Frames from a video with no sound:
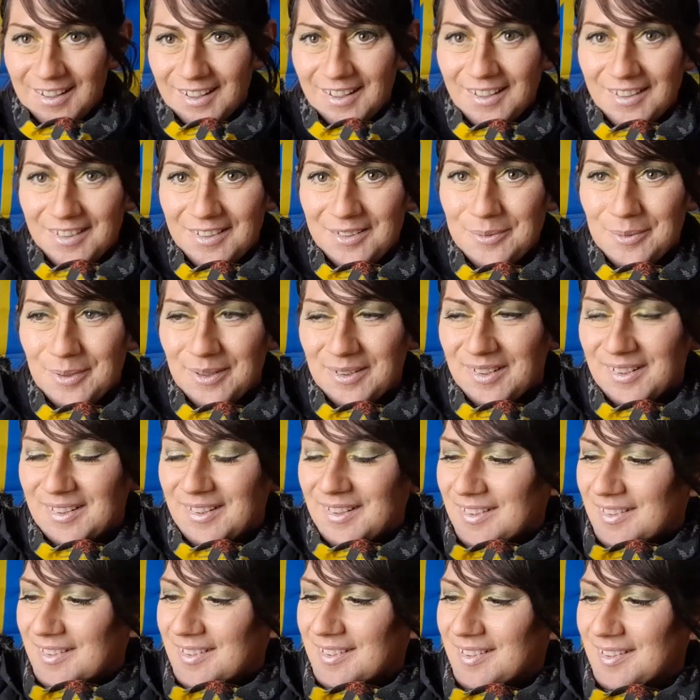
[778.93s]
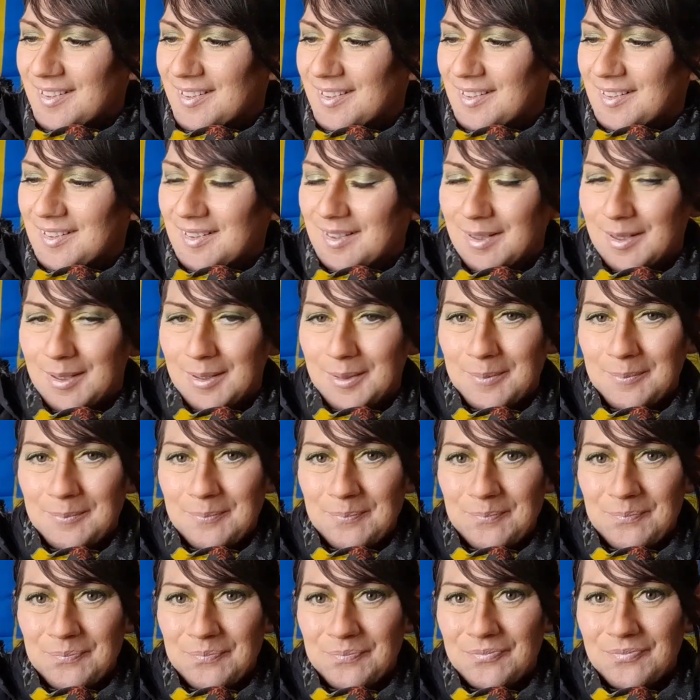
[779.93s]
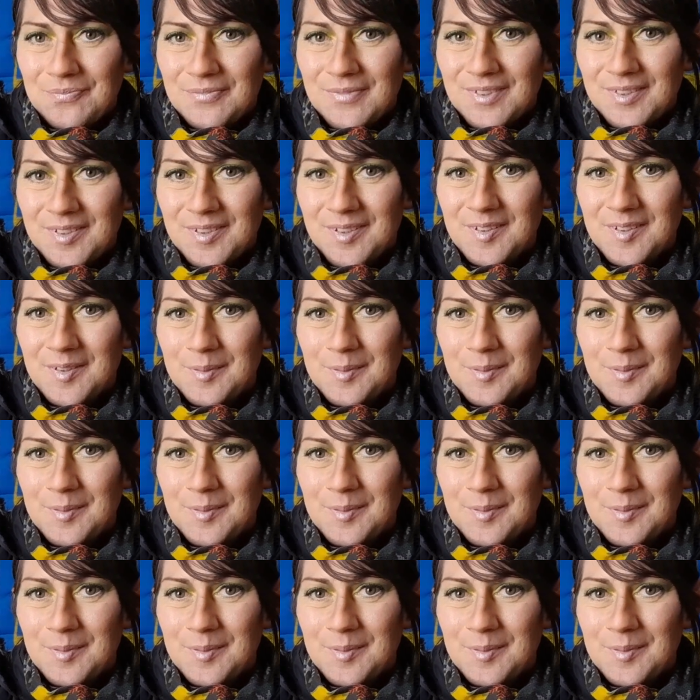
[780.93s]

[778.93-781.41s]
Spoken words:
Otherwise, this